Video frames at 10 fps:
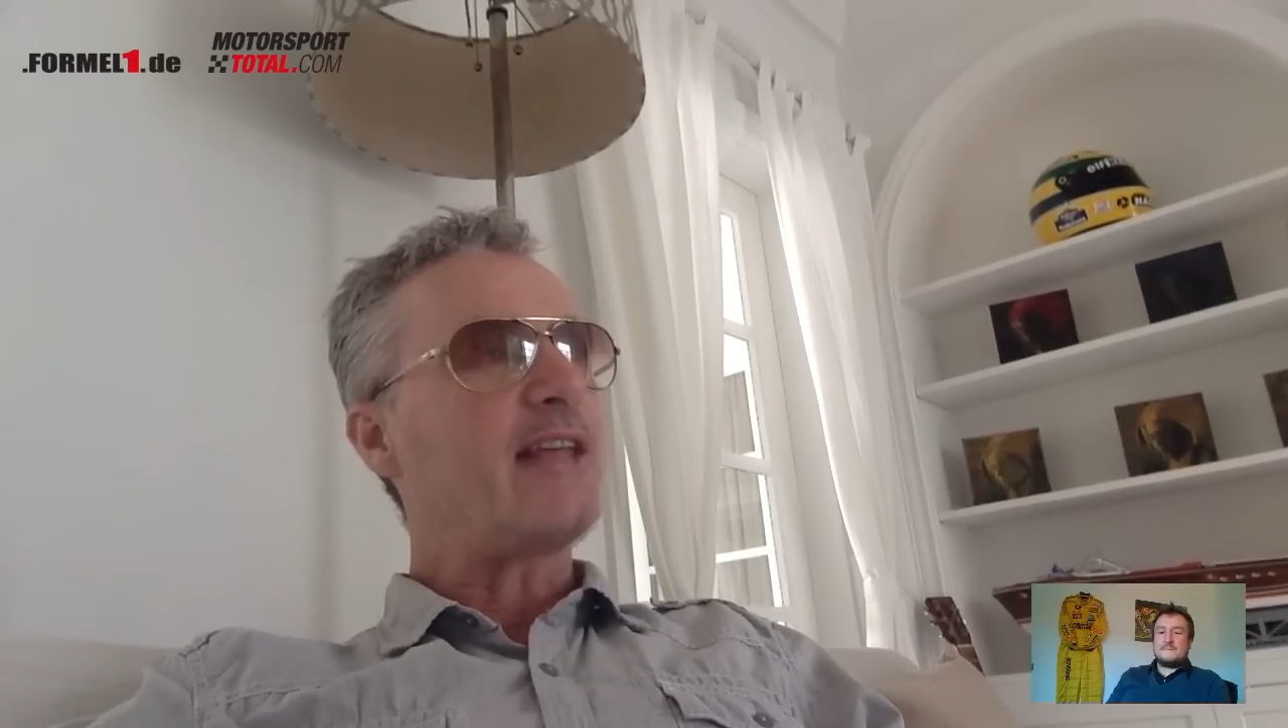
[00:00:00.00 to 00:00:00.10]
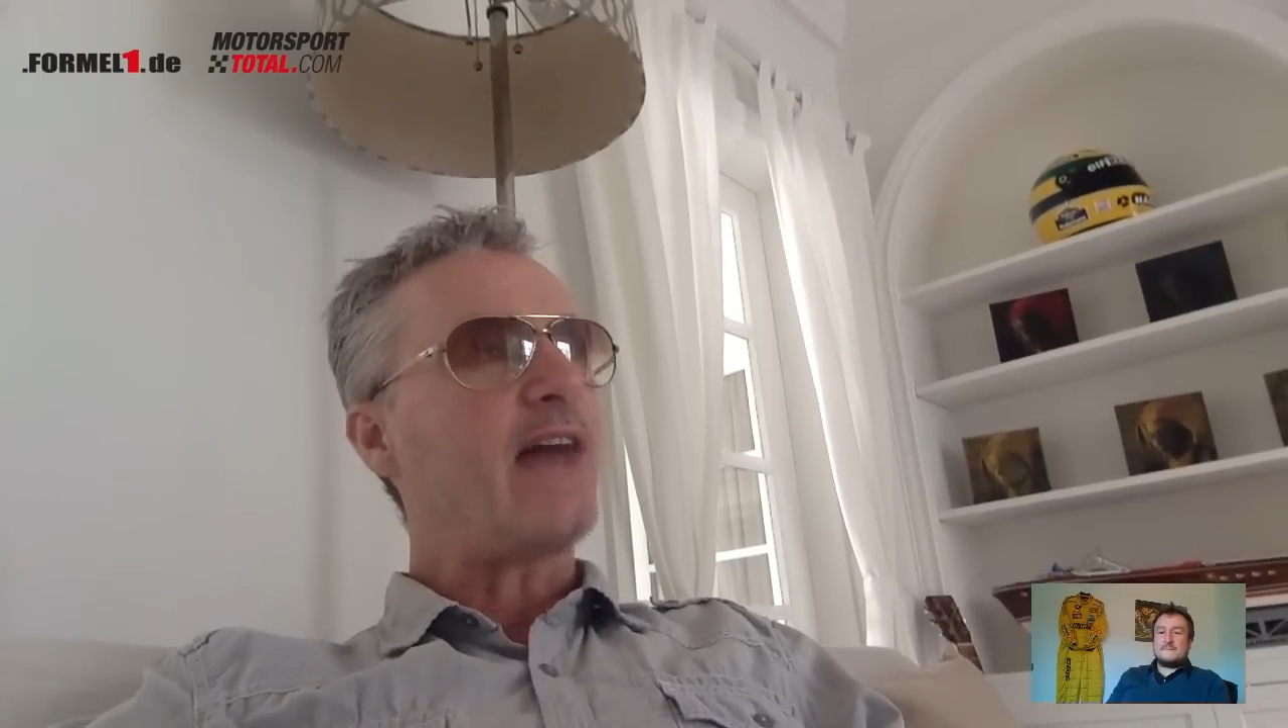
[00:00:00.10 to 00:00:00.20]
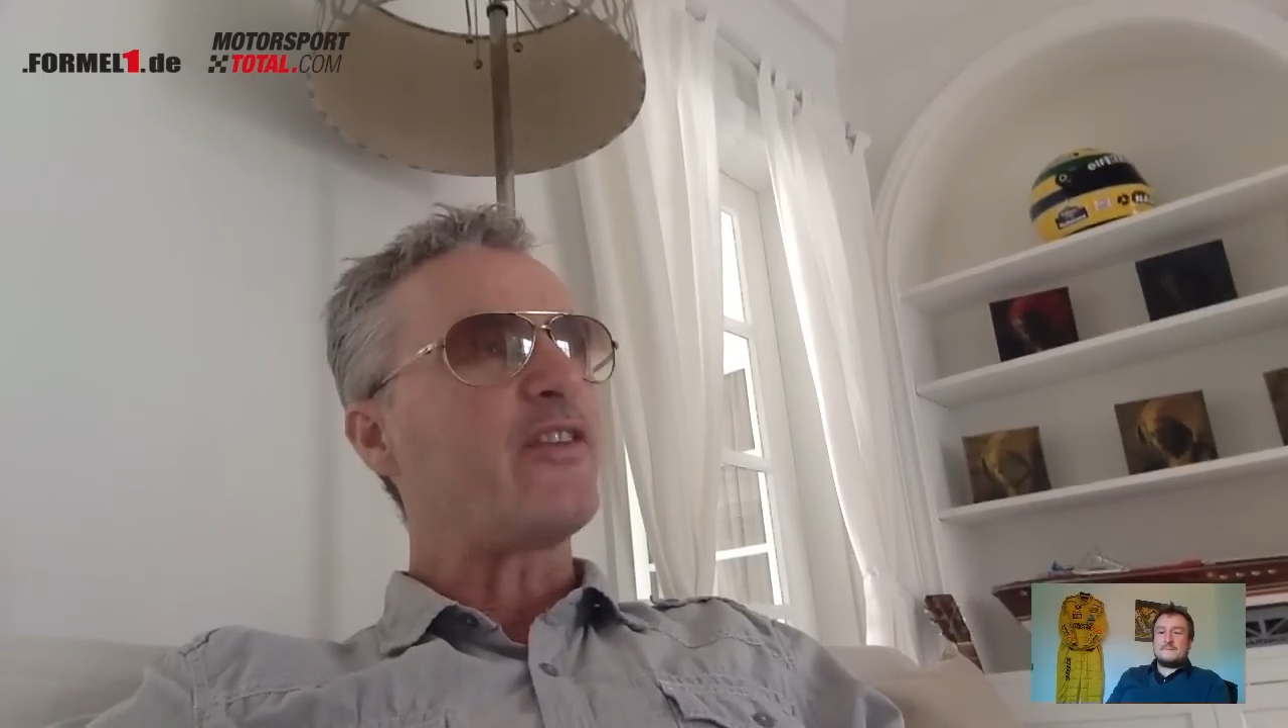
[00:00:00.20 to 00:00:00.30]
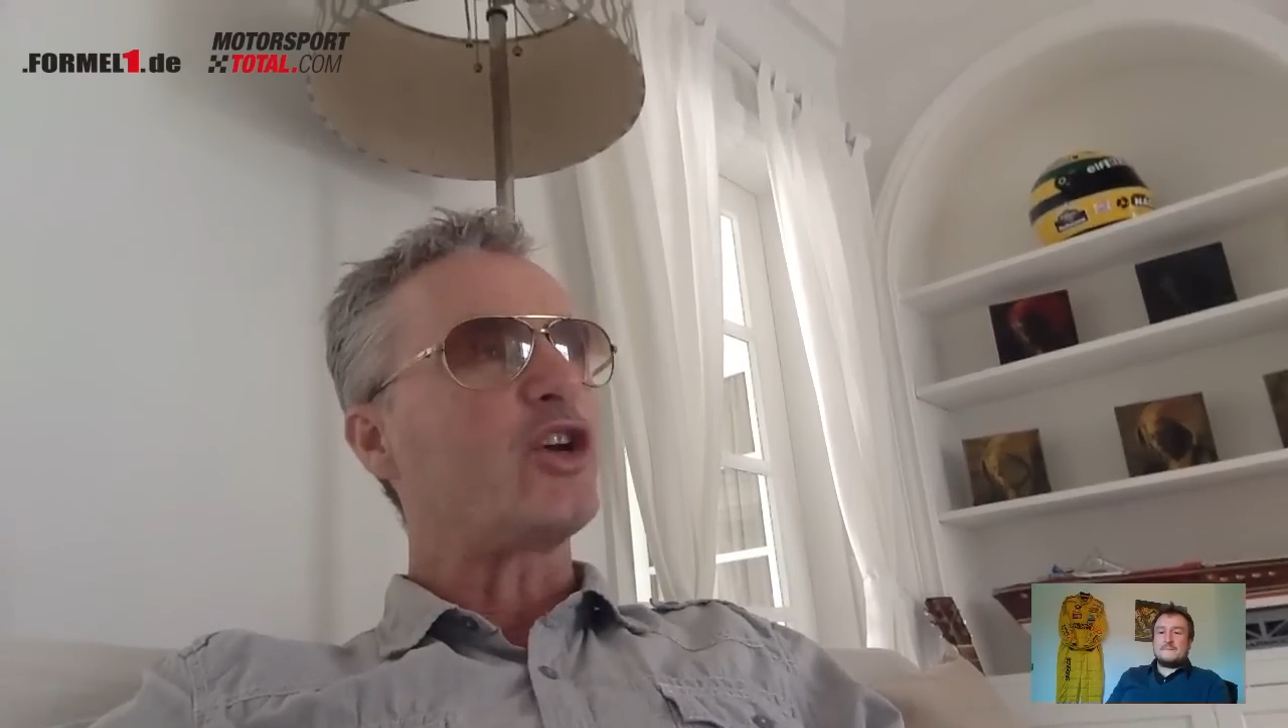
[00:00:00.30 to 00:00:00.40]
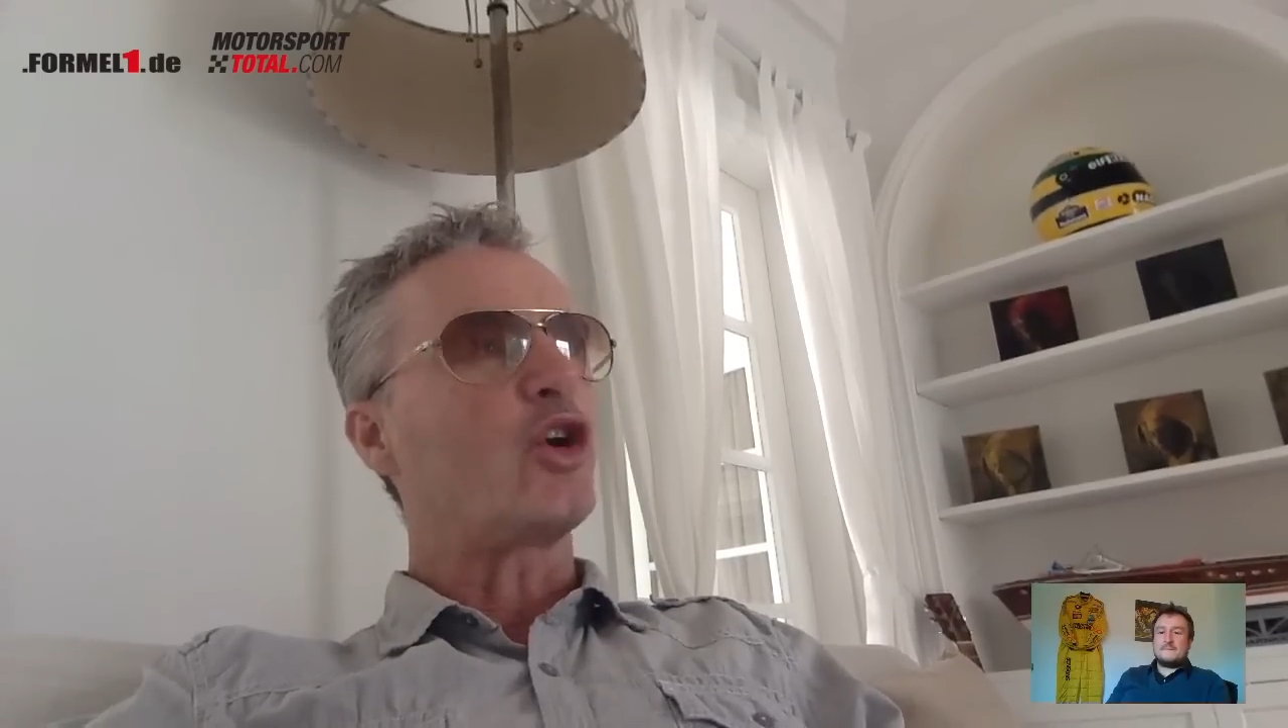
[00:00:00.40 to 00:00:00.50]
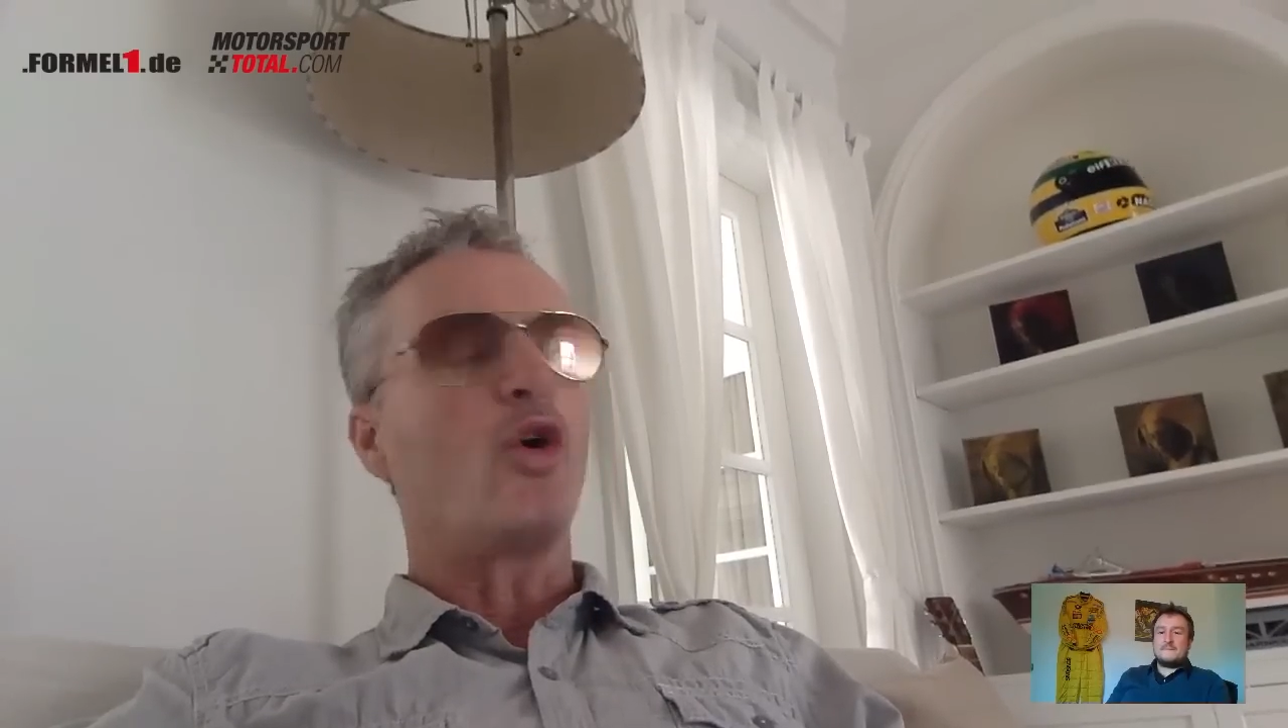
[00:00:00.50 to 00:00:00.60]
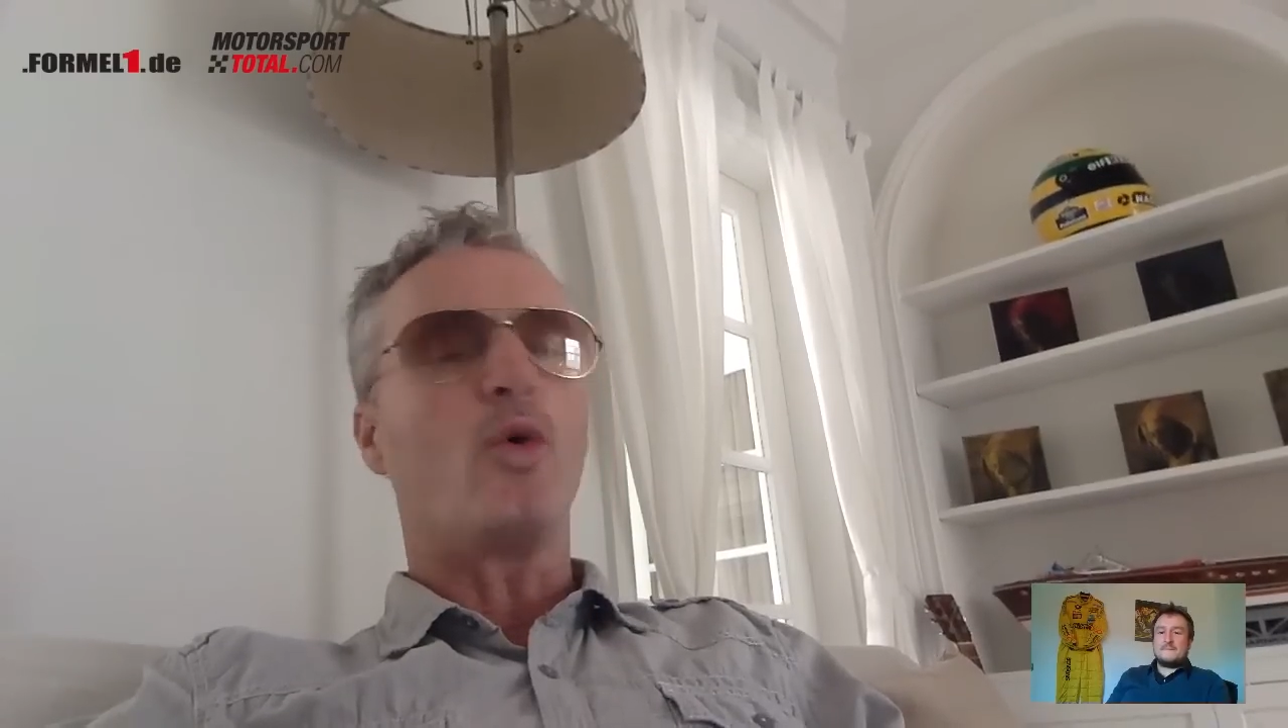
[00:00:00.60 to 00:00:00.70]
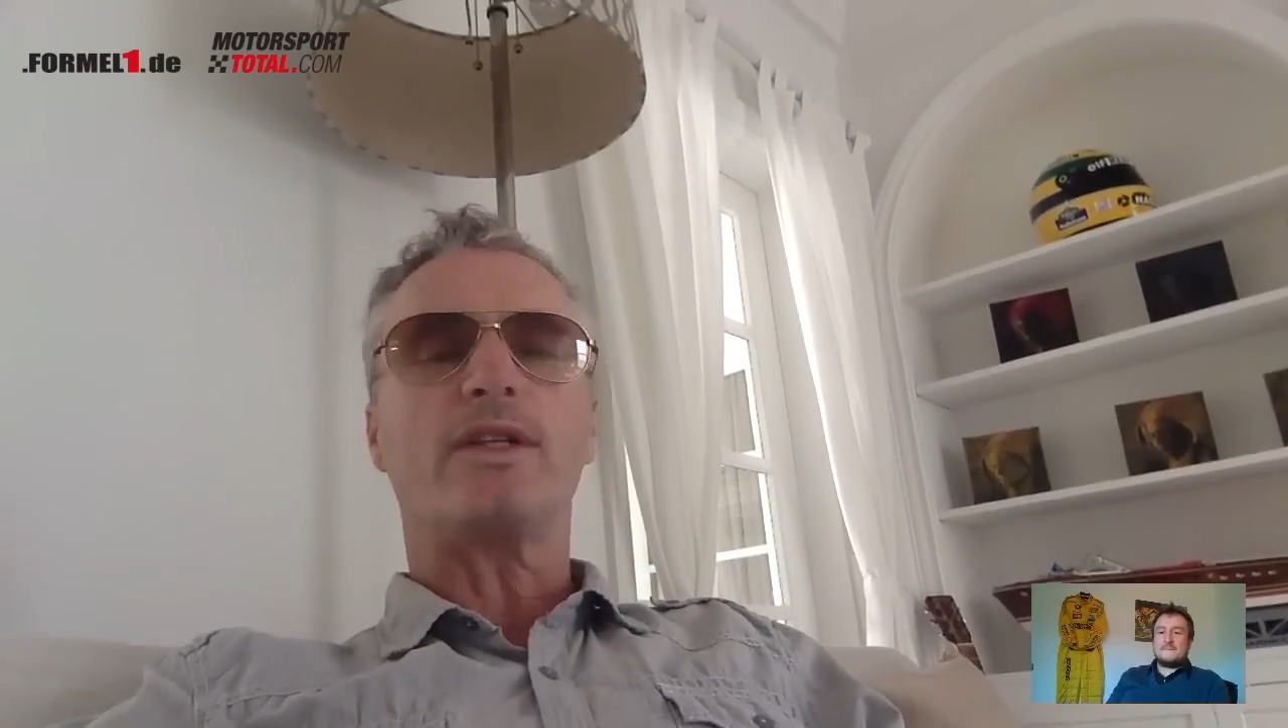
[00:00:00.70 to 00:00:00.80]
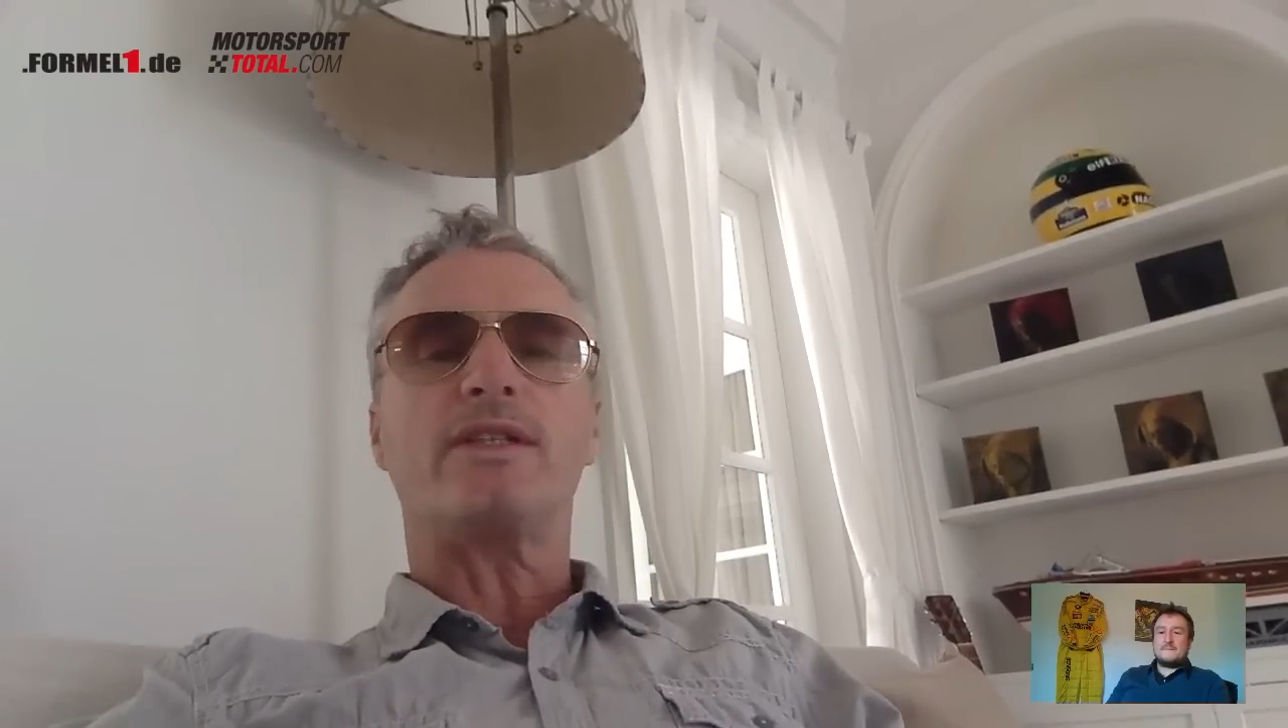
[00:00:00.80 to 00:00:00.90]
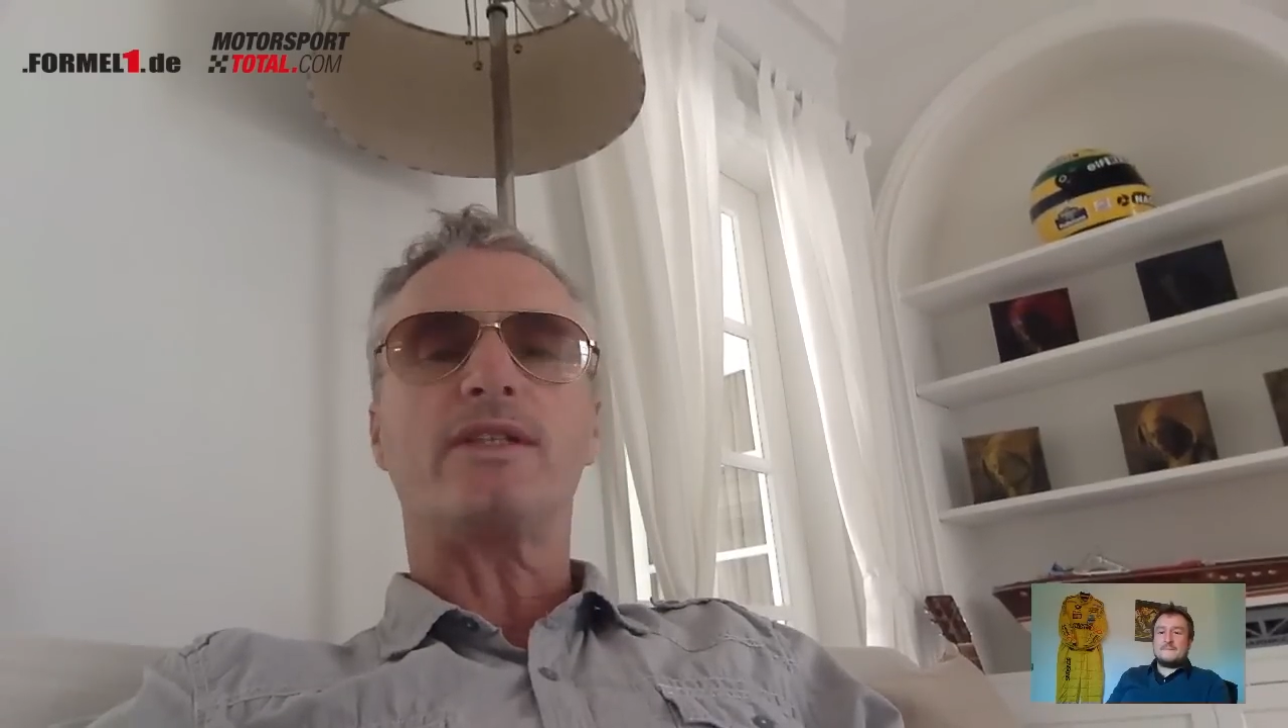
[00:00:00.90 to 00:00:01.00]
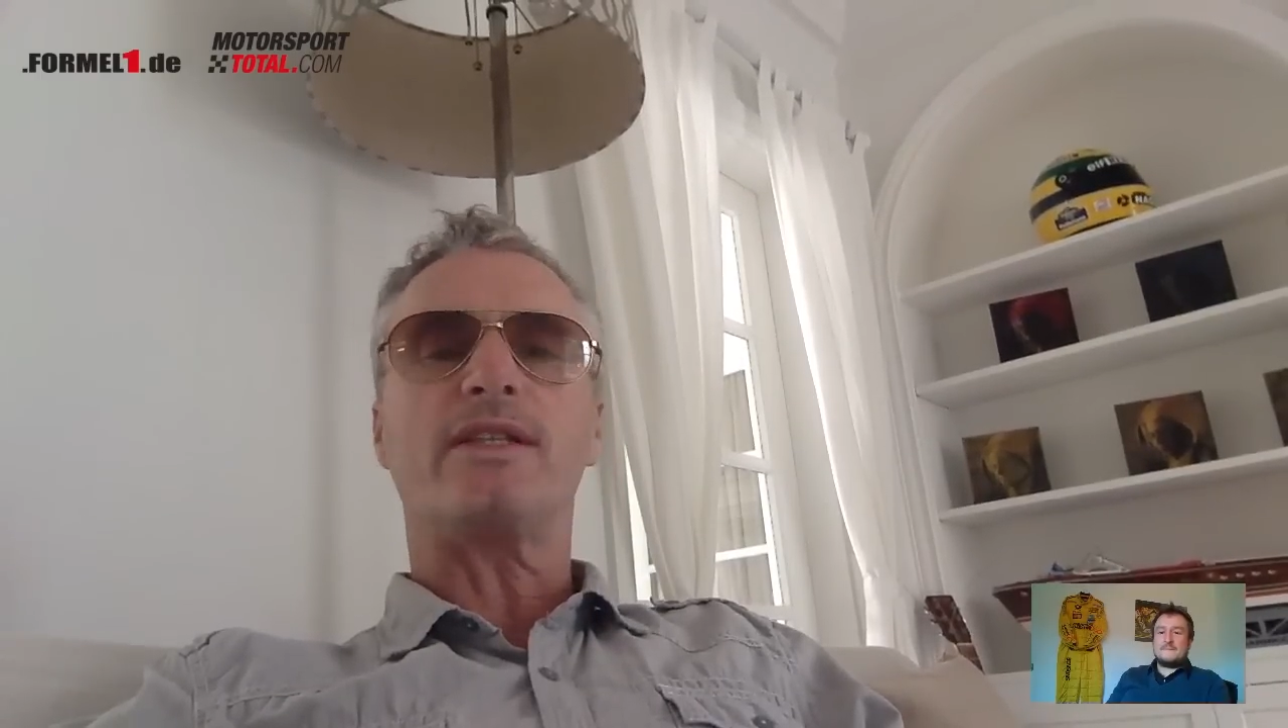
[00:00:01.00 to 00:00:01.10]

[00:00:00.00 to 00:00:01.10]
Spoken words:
having a go at the